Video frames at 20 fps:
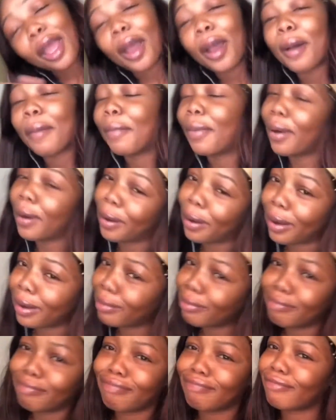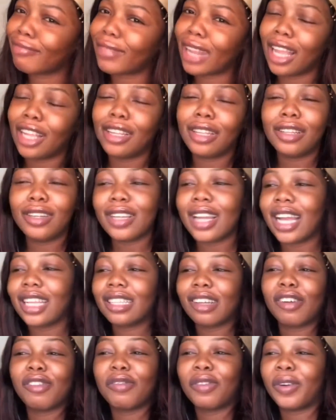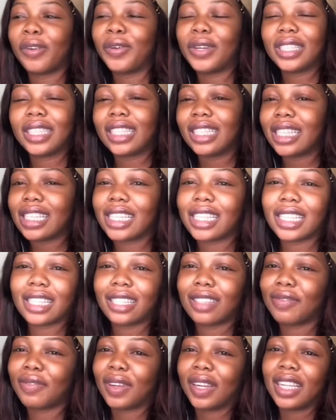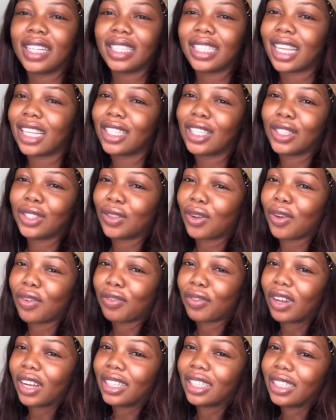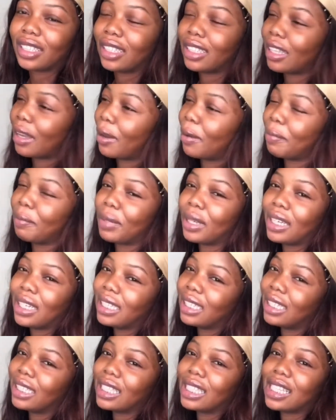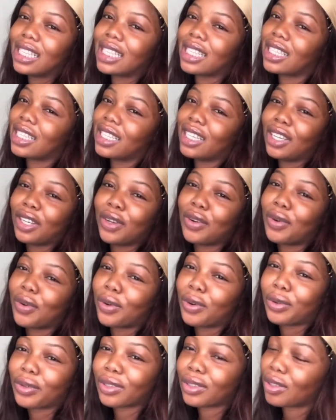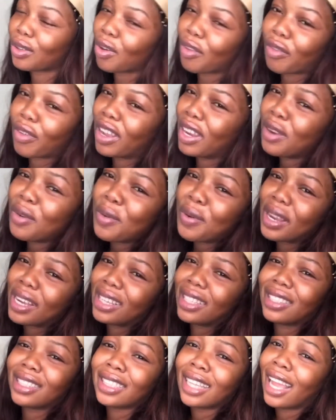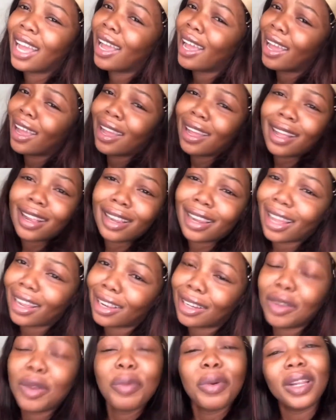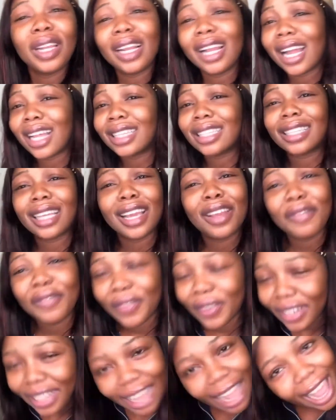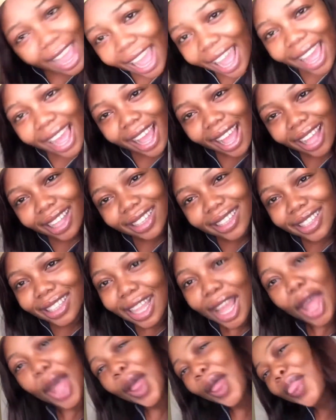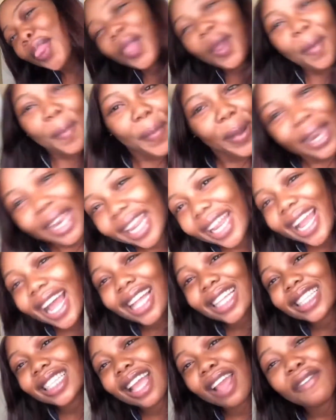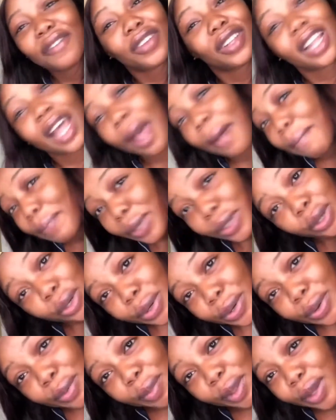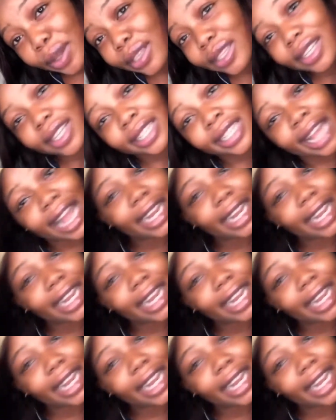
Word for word: but you guys are overrating this valentine stuff and um, being single stuff anyways like nobody got time for that. Nobody got time for that boo because on that